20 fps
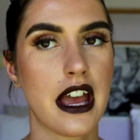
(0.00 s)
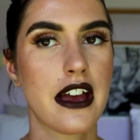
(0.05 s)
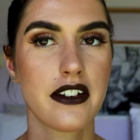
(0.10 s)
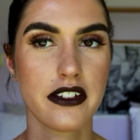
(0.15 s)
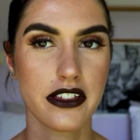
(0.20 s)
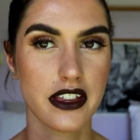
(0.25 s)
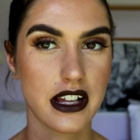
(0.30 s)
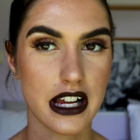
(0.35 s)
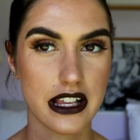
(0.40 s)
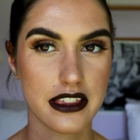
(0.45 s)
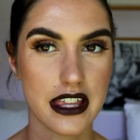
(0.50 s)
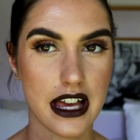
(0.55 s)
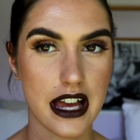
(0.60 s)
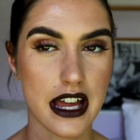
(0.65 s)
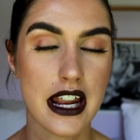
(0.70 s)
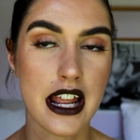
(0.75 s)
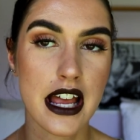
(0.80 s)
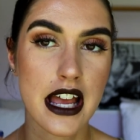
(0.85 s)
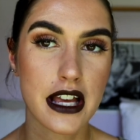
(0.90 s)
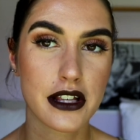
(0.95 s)
everything like
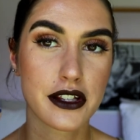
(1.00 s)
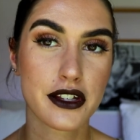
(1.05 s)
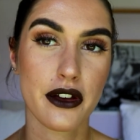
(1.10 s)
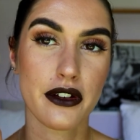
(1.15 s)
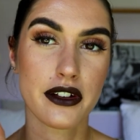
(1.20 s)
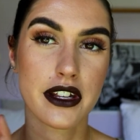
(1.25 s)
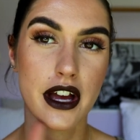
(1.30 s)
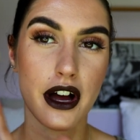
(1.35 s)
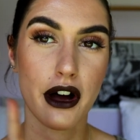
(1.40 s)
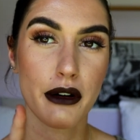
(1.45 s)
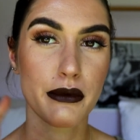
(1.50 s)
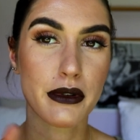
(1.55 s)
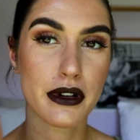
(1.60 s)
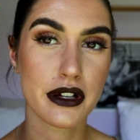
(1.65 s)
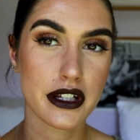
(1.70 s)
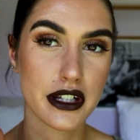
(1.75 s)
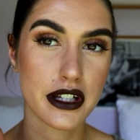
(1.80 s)
that it's going to help